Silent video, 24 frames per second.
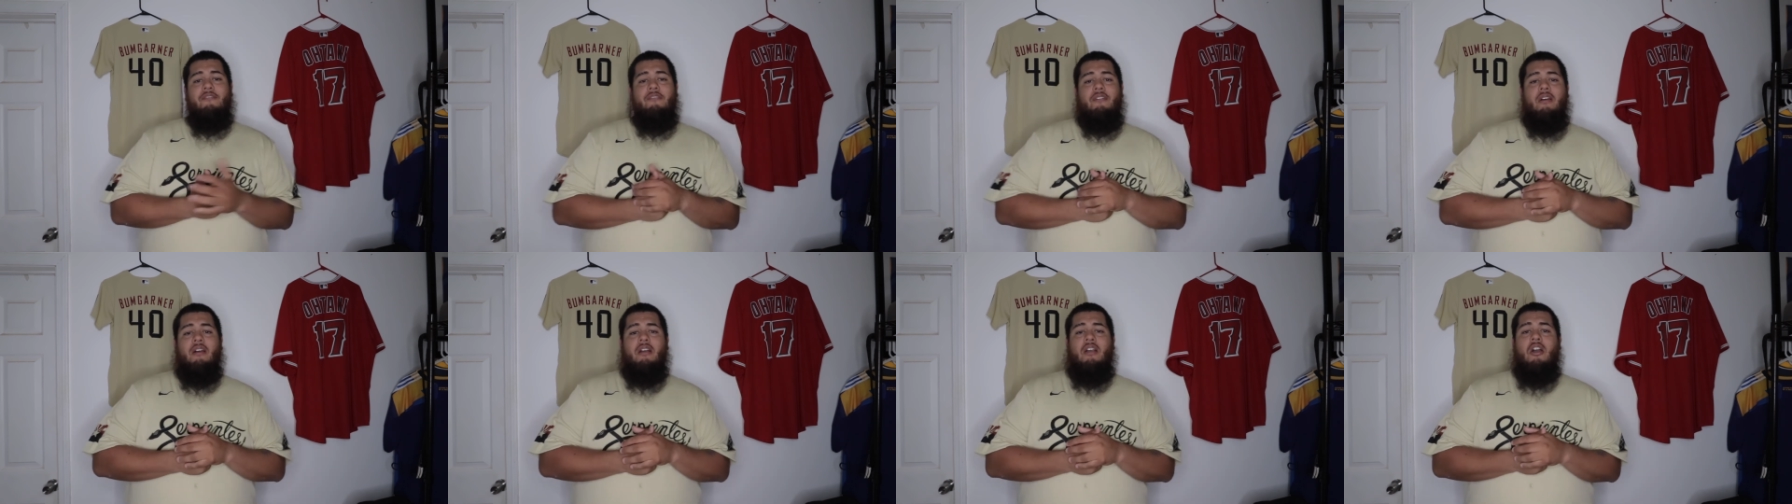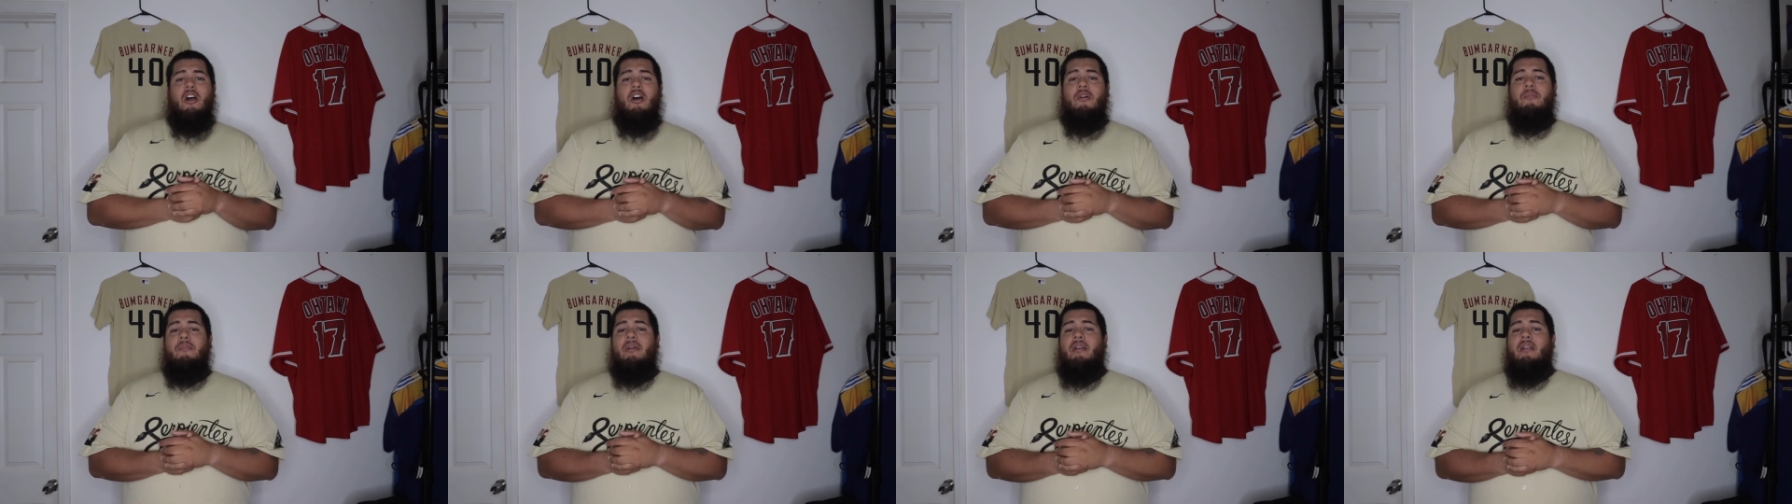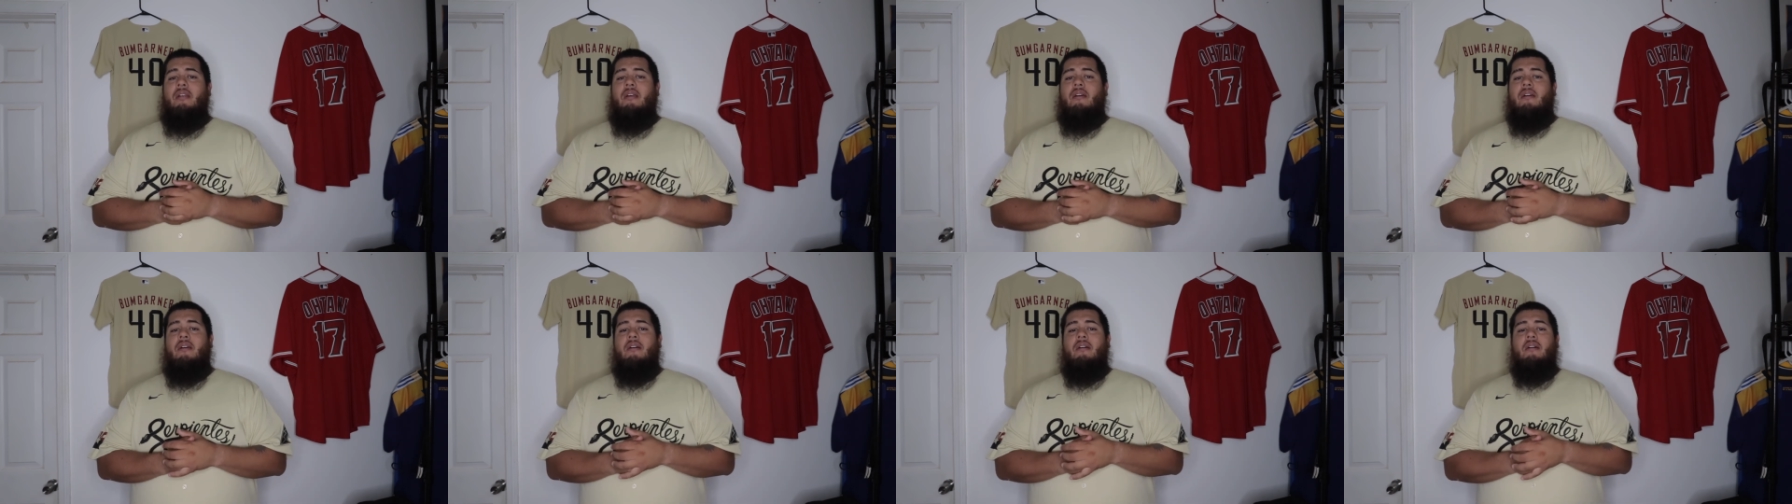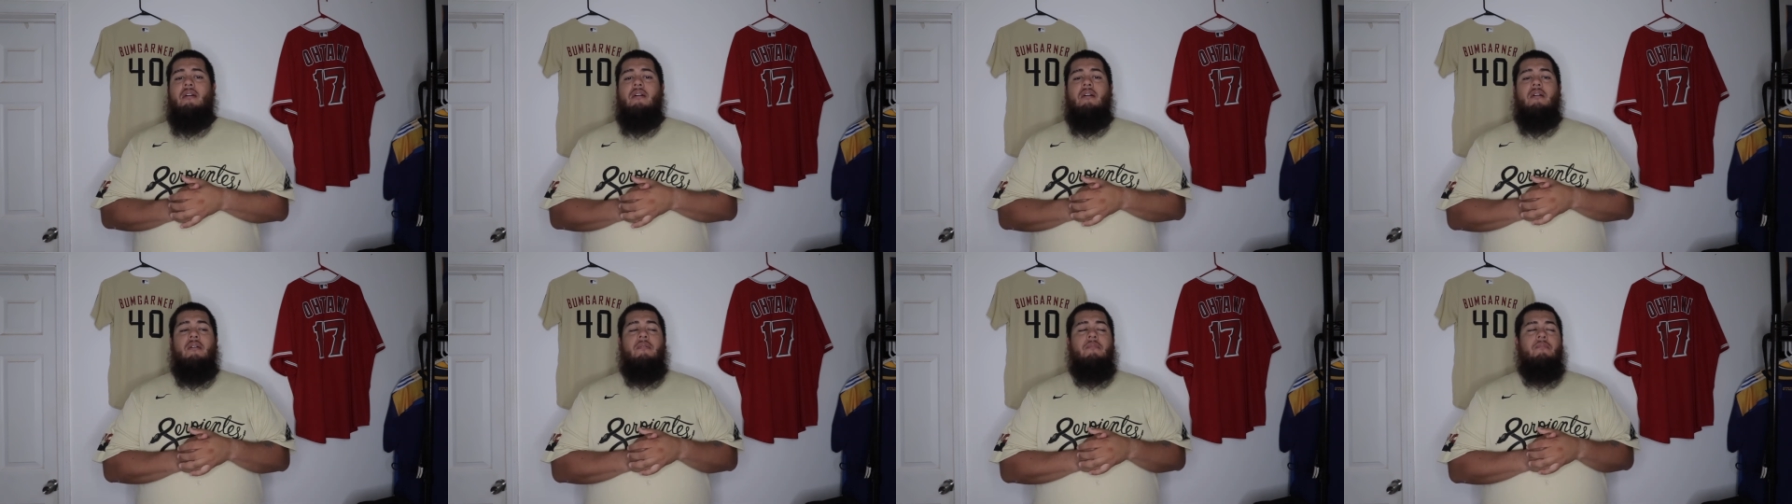a comment
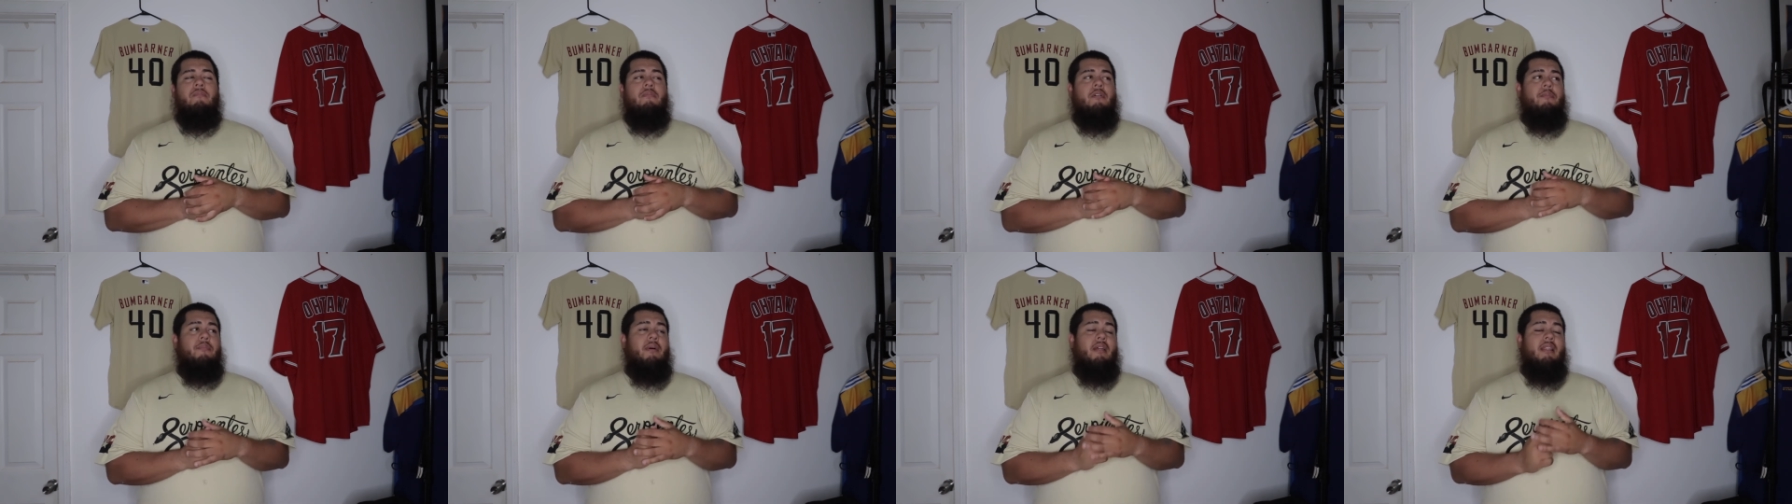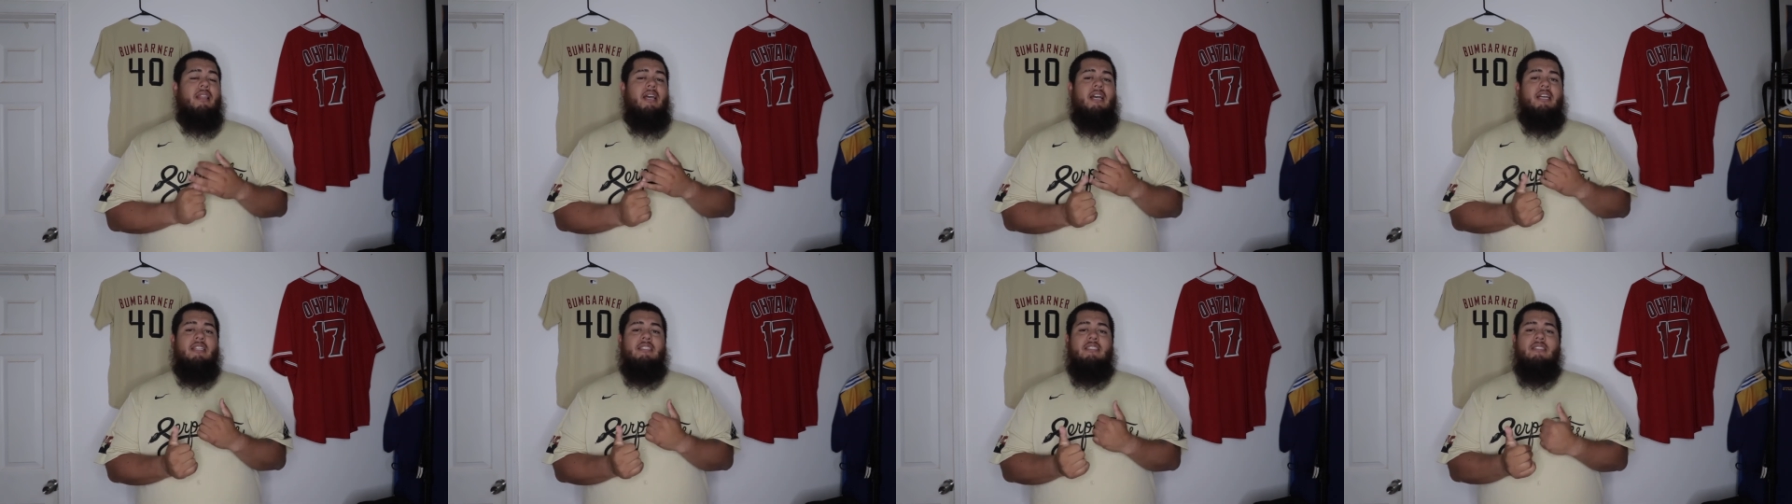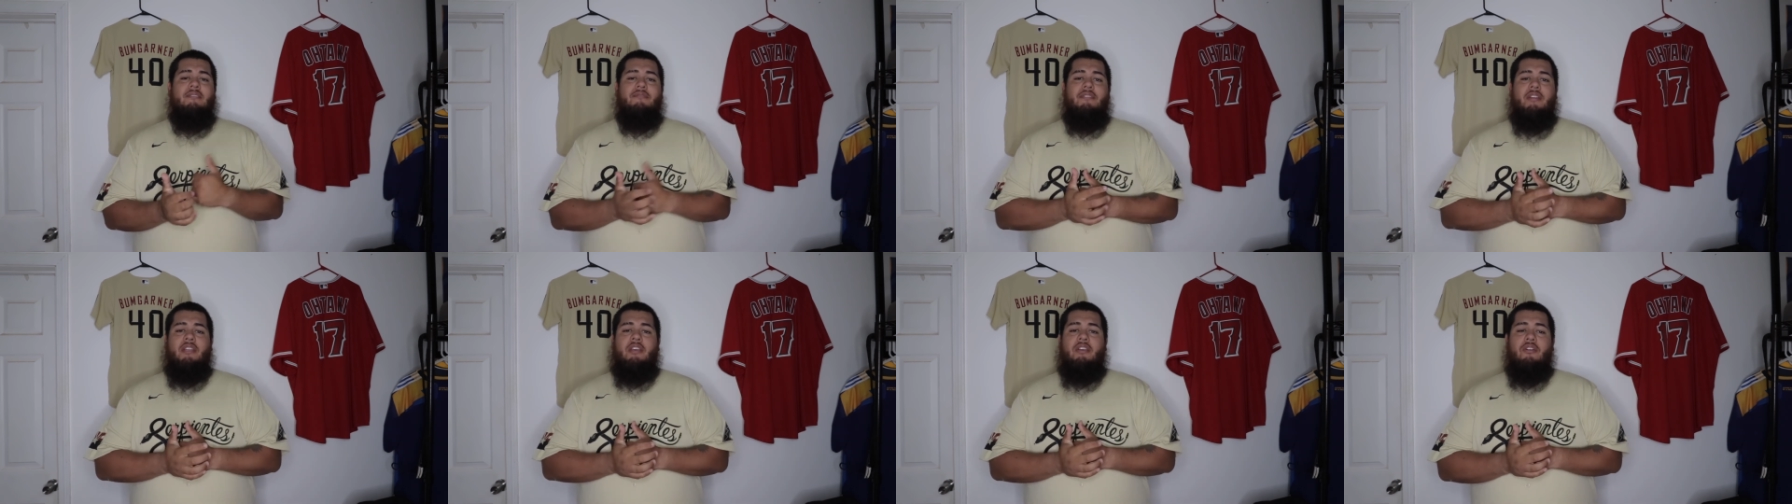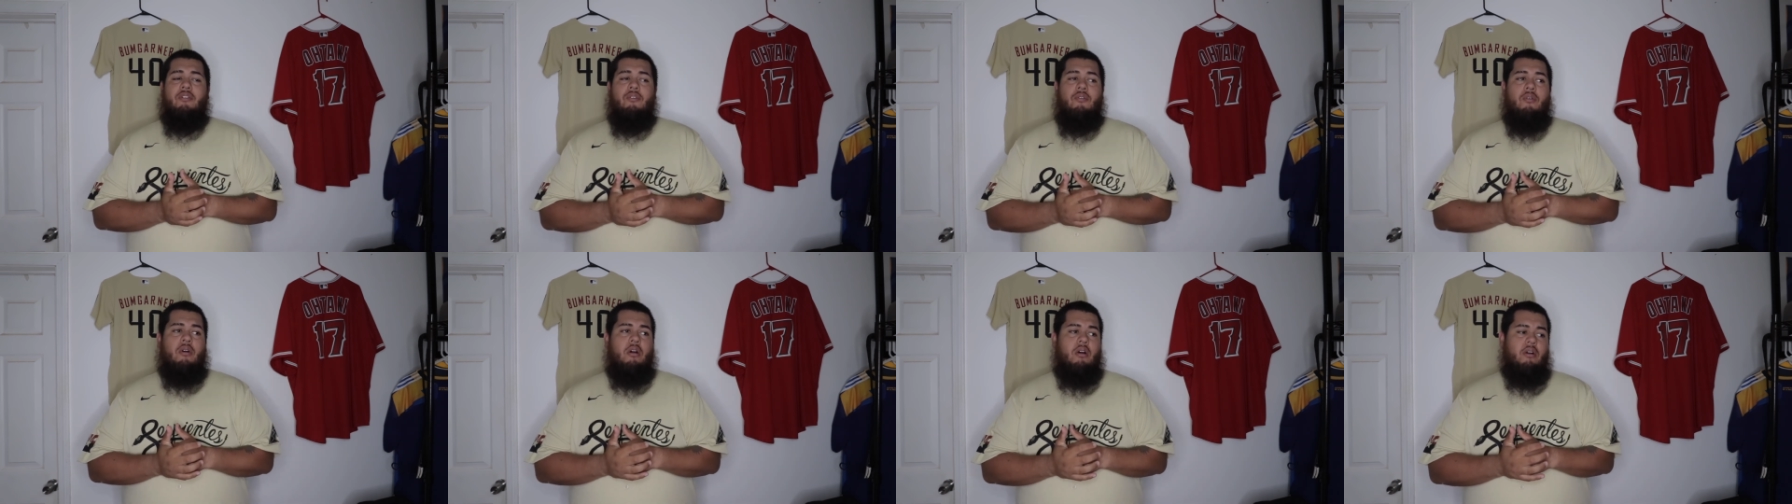uh, in my last video
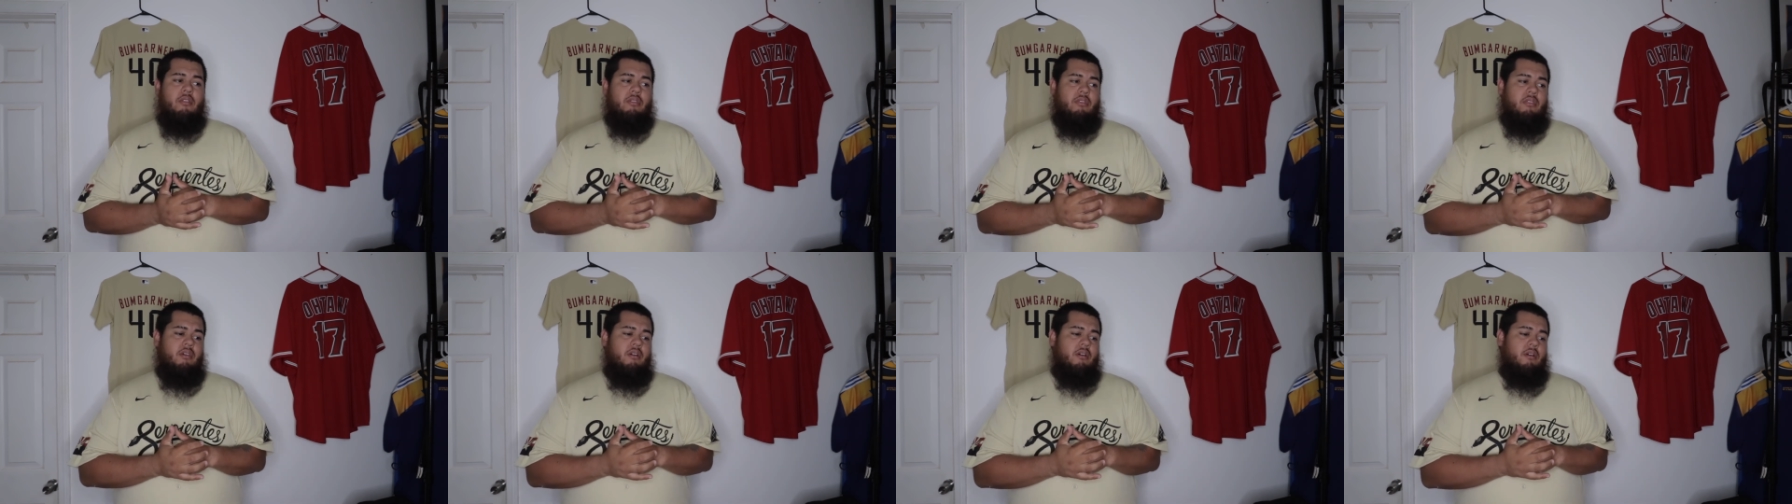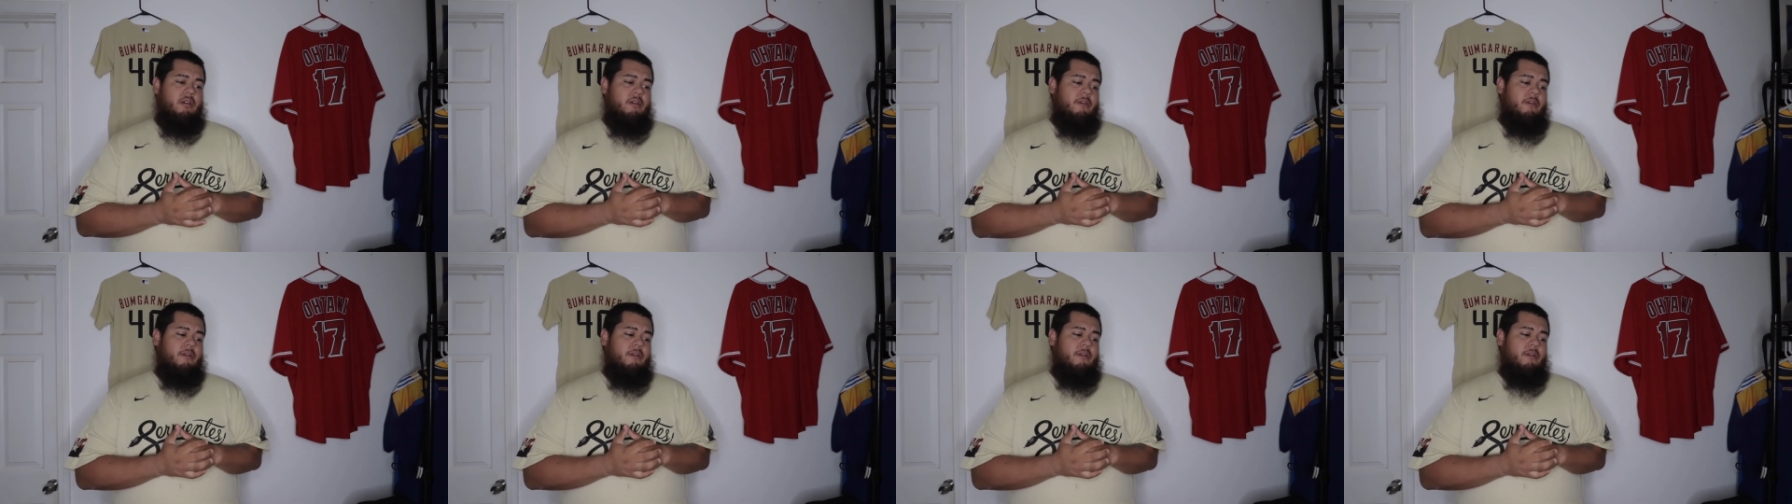on the